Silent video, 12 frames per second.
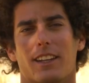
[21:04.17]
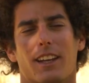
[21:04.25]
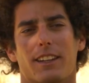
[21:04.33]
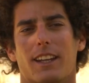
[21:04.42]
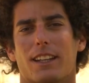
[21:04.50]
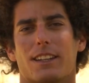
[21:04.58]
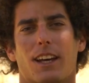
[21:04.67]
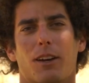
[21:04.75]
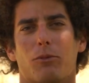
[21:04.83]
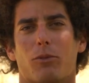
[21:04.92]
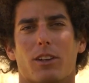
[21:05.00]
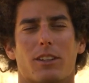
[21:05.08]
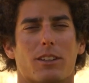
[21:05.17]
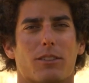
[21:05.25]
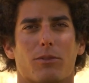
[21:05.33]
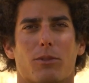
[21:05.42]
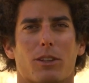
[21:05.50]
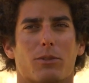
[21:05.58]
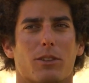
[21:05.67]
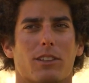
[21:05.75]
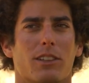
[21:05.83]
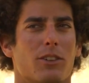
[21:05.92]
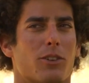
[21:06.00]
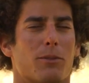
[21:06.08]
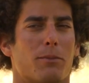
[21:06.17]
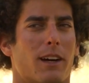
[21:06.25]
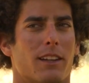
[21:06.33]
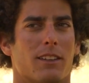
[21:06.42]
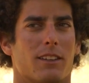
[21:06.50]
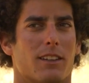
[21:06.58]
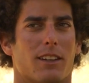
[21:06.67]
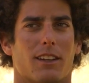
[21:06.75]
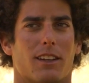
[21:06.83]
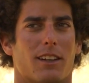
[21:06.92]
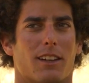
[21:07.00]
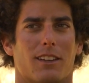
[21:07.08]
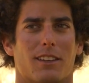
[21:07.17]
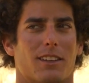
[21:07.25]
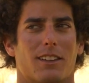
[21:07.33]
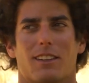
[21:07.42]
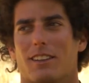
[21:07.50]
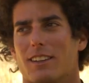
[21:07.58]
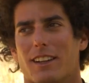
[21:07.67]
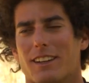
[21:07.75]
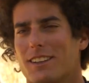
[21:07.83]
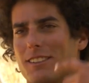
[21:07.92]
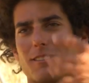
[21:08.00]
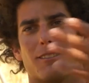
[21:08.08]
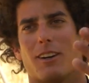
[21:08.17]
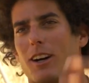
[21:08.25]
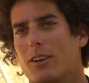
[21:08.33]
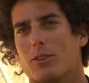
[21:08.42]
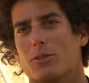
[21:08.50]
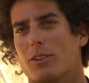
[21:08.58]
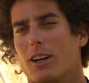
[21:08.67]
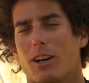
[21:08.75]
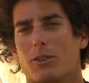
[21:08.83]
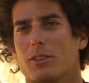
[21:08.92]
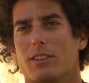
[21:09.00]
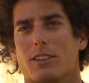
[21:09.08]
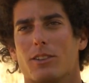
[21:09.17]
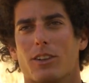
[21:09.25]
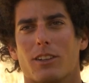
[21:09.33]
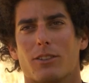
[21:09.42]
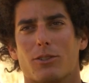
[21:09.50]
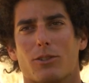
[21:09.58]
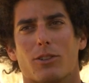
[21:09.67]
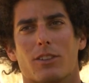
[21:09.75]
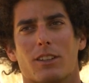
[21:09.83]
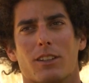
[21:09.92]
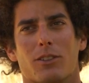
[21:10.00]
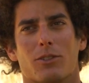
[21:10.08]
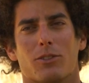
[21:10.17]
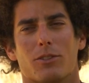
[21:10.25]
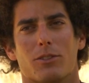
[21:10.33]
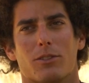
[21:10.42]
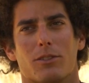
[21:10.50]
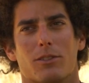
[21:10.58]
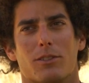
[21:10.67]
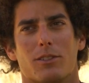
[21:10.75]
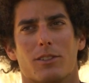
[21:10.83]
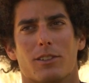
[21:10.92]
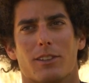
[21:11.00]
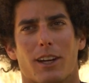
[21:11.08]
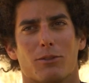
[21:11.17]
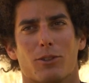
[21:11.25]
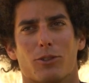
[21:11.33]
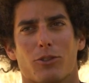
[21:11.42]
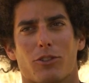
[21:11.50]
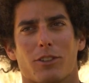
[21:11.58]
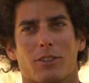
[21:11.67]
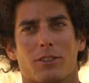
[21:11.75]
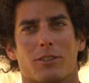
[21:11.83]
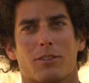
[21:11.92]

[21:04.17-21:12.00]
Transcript: at that time, what was in your mind? Like, how is it going to continue, the evolution?